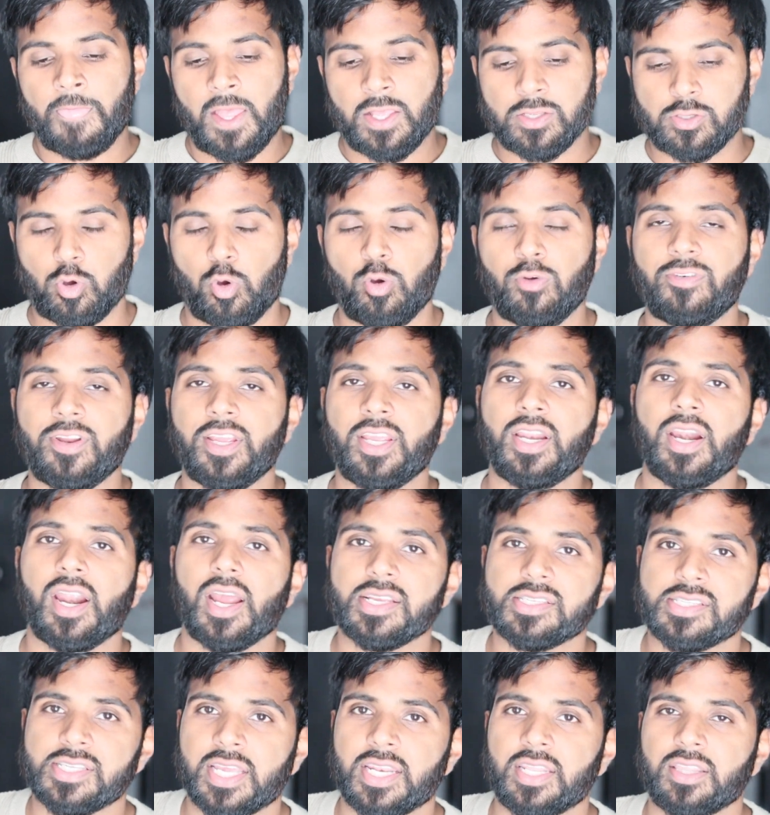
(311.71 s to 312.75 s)
So over here, I
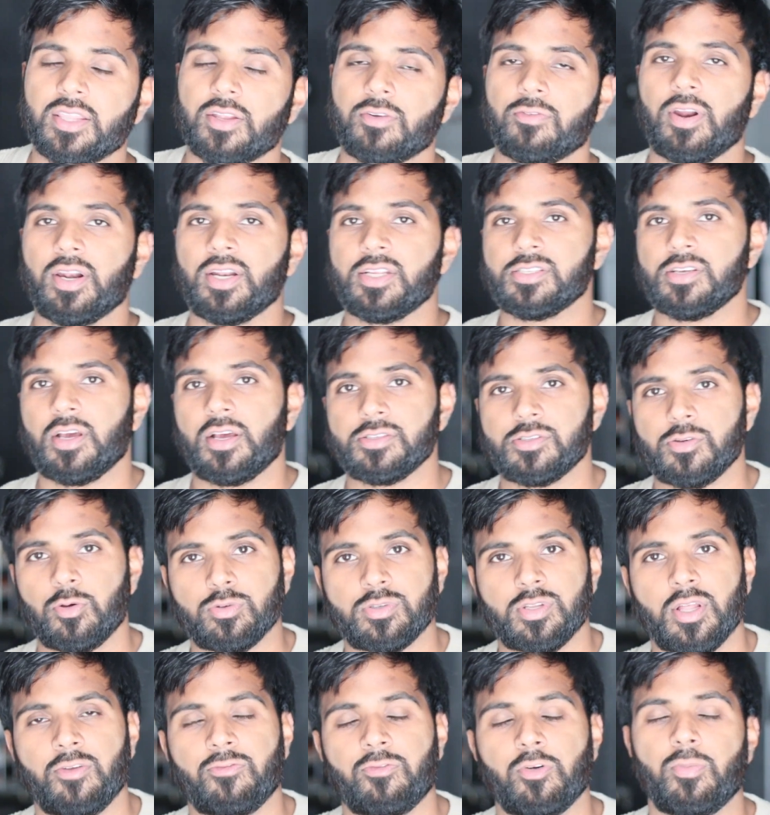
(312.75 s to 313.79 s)
stayed in the Renaissance
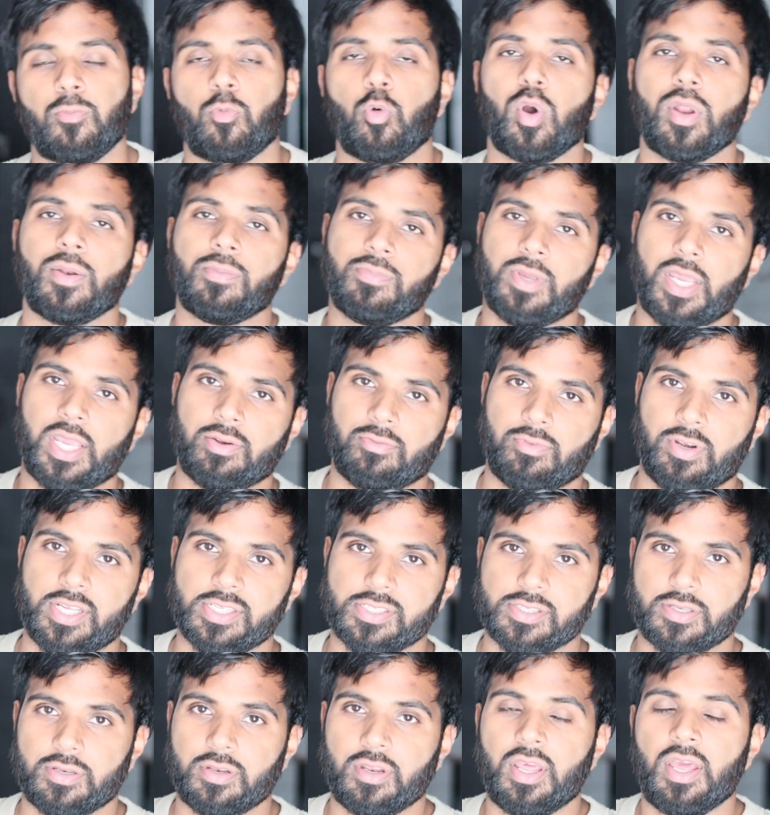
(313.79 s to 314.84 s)
Hotel for one main
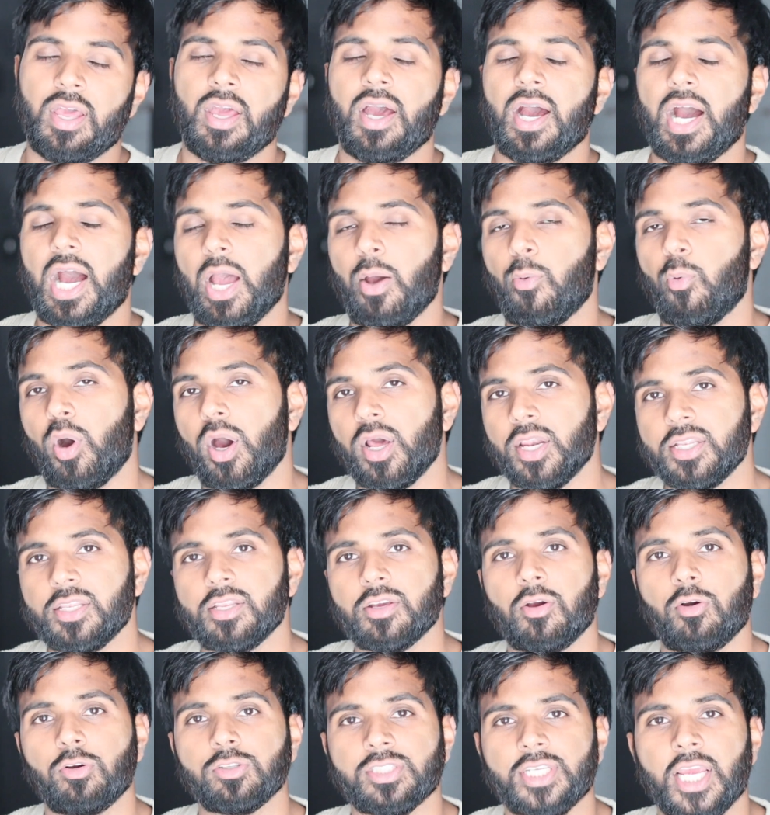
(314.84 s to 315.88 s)
reason. I wanted to
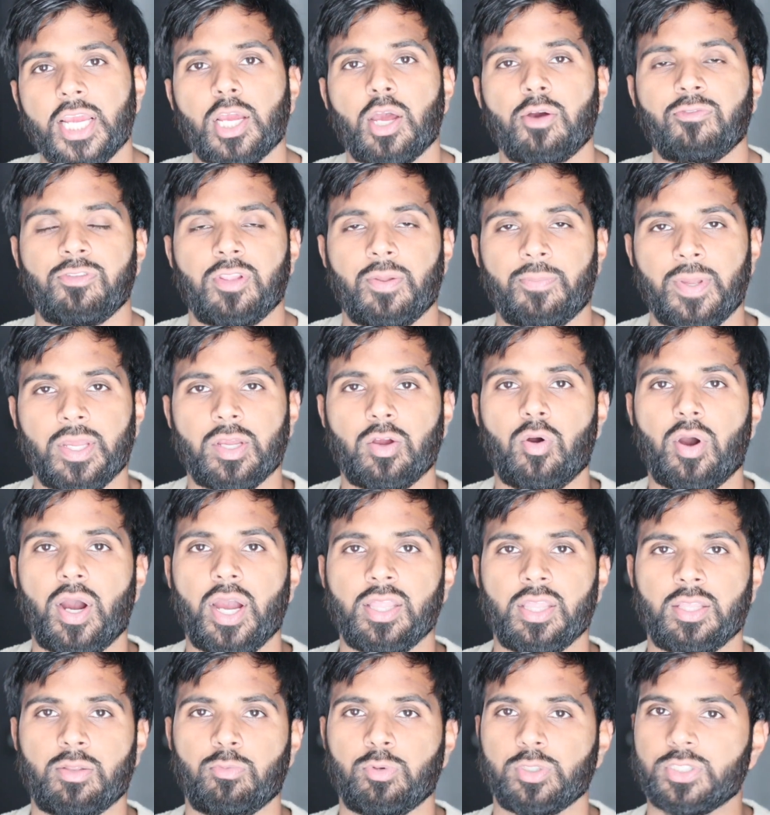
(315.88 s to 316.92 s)
go check out Flamingo
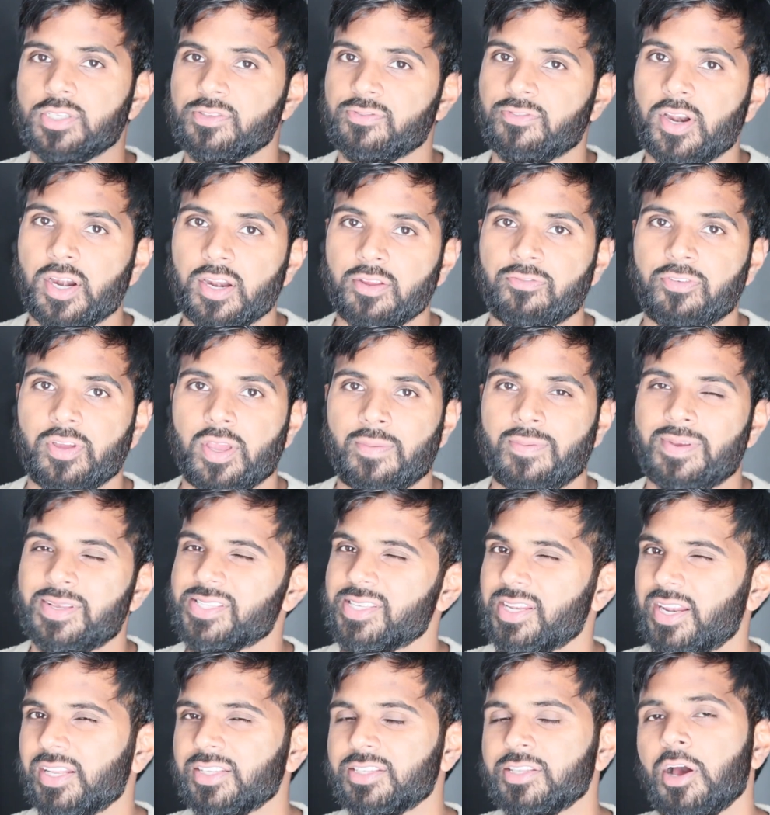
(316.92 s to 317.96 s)
Island, which is very famous,
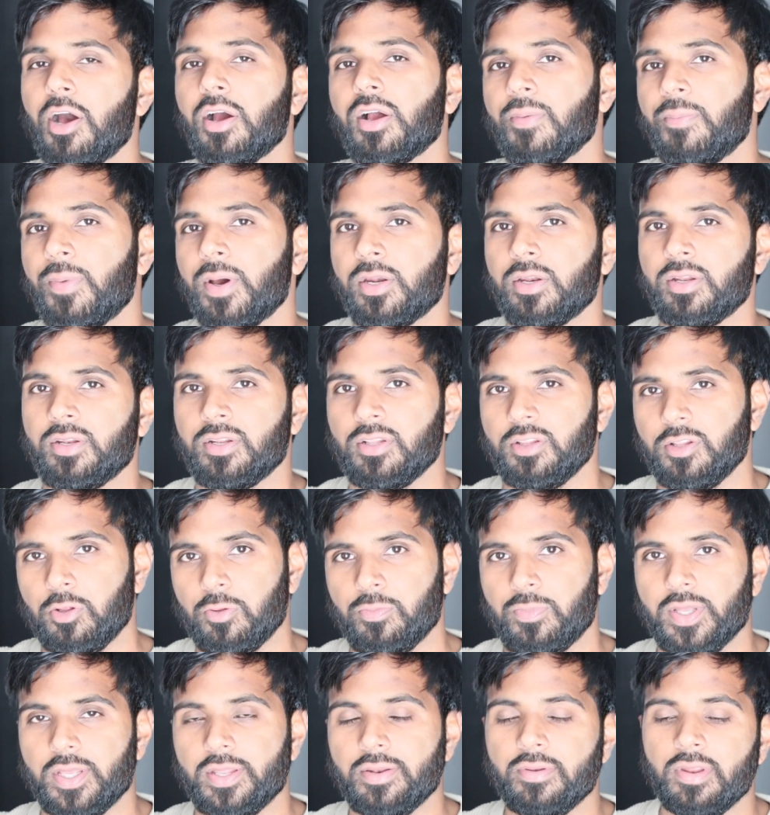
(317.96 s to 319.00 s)
and I'll talk about it in a little
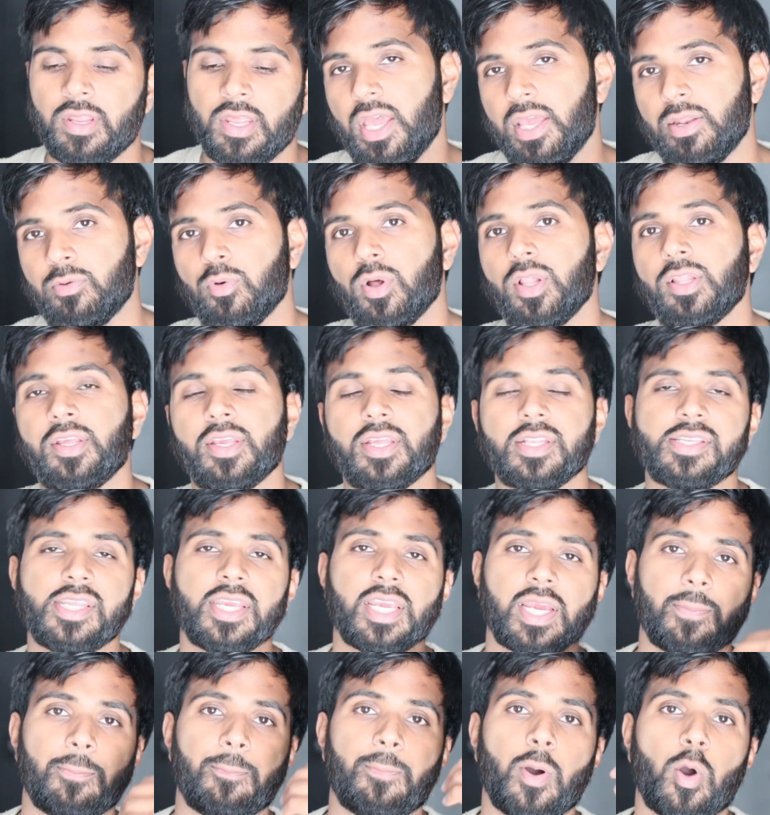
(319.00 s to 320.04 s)
bit. And well, you can
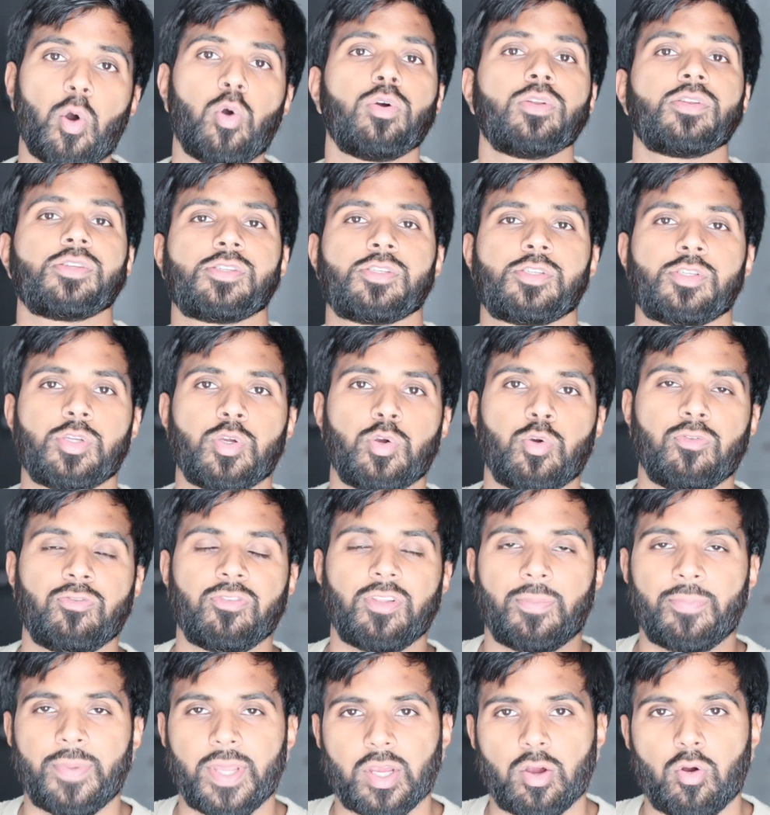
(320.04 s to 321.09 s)
take a boat to
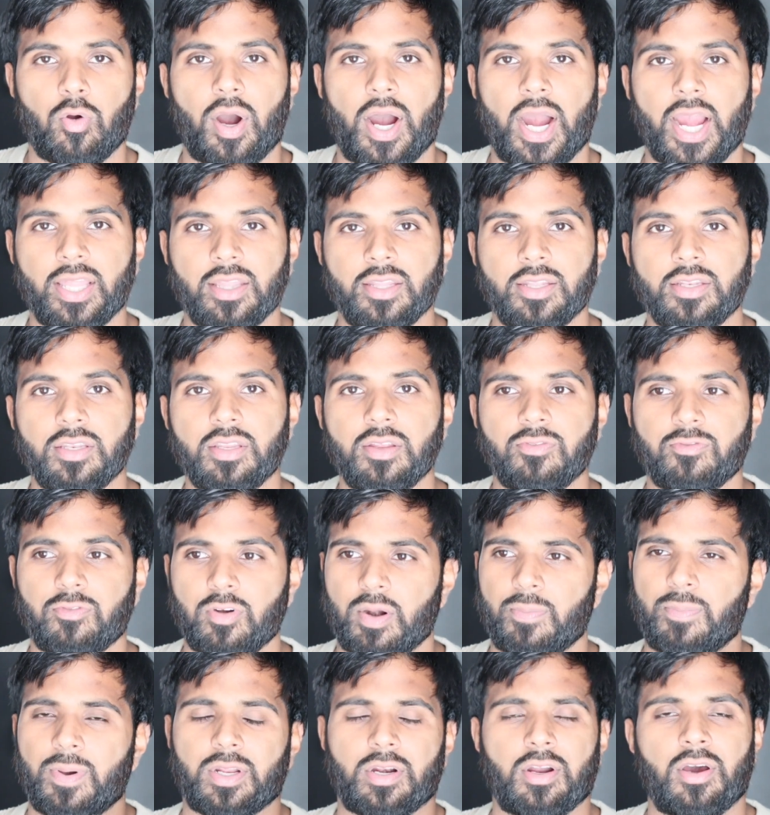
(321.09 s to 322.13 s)
Flamingo Island
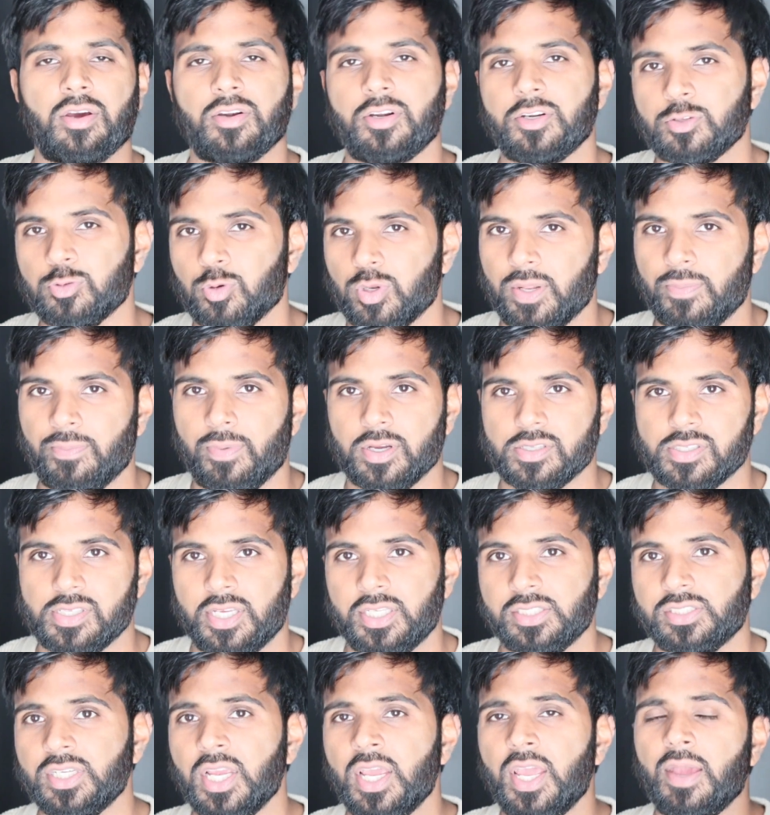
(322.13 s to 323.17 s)
for about $120
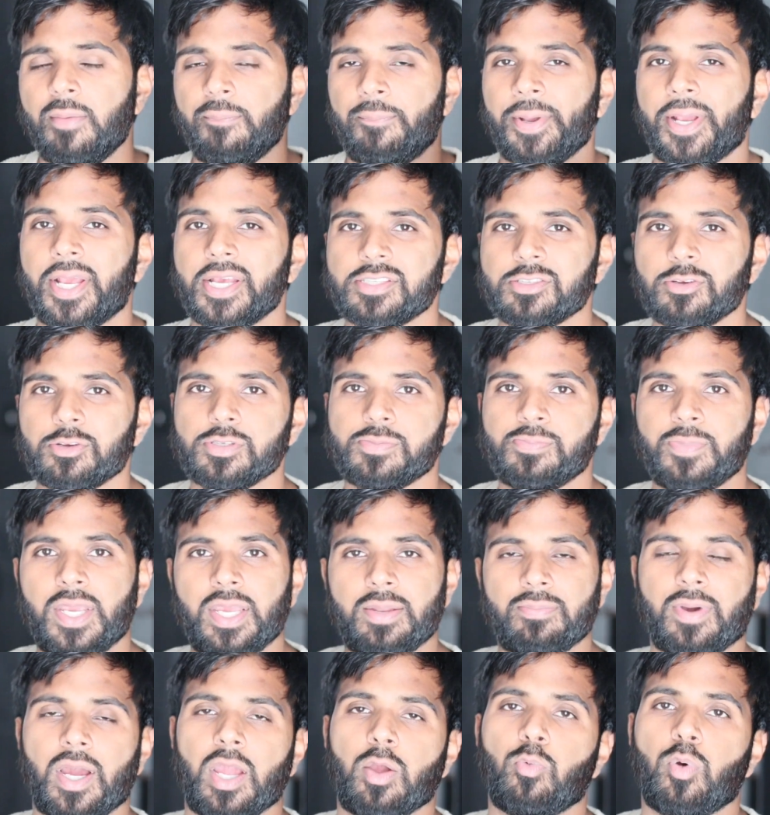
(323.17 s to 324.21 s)
each. Because it was me
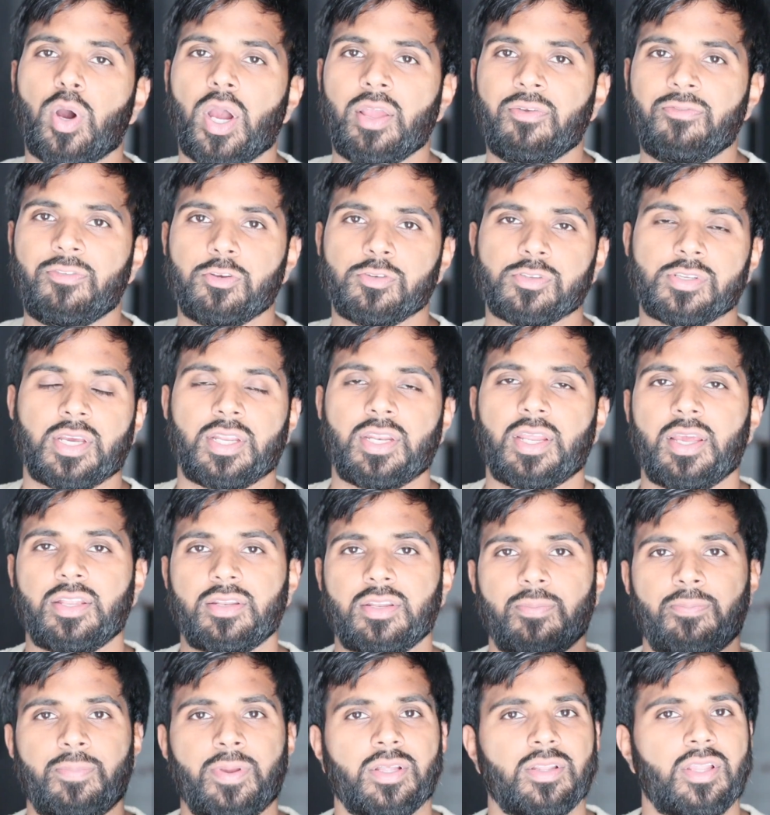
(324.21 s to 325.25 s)
and my wife, it was gonna
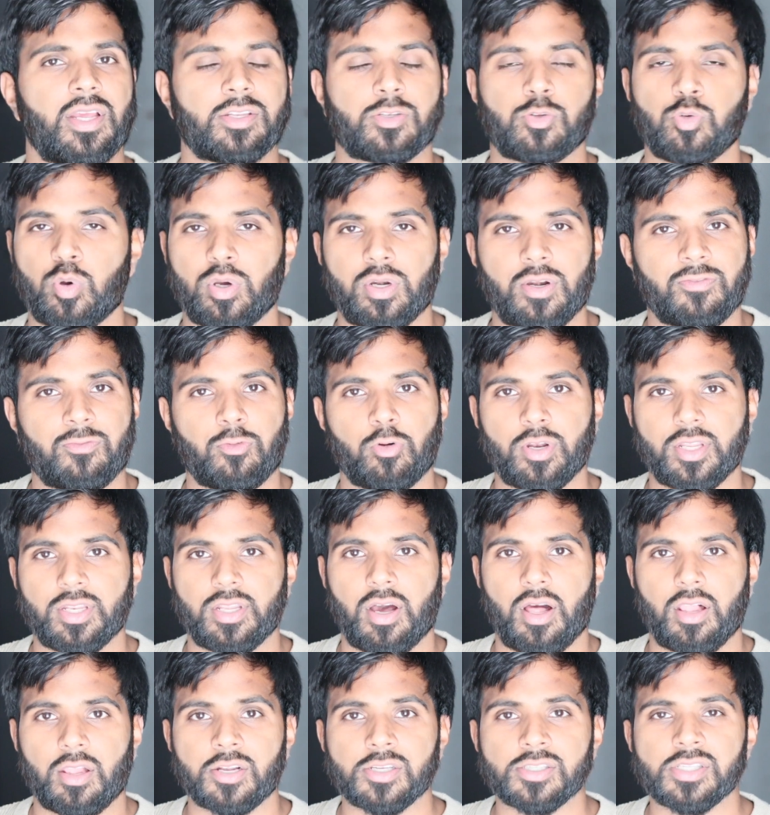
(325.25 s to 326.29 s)
end up being like
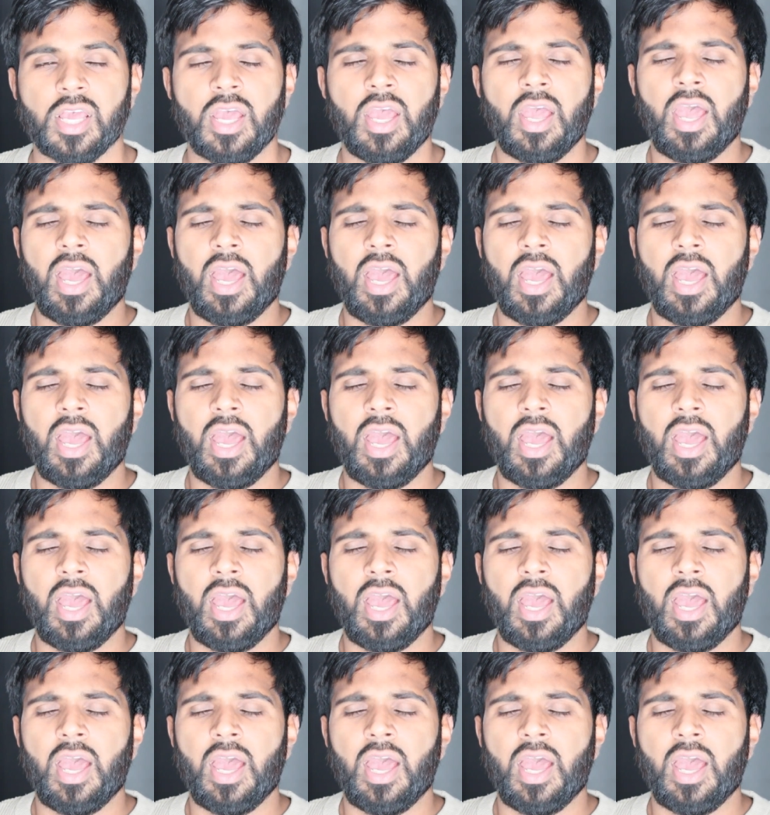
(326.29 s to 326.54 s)
$240.